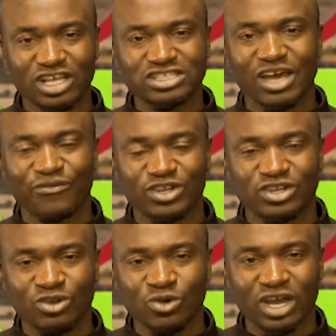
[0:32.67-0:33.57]
Let's have a
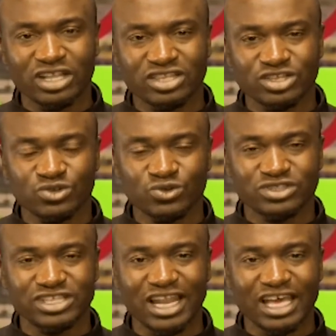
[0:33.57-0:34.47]
look at the two
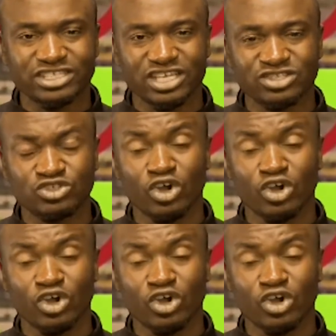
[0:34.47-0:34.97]
selections.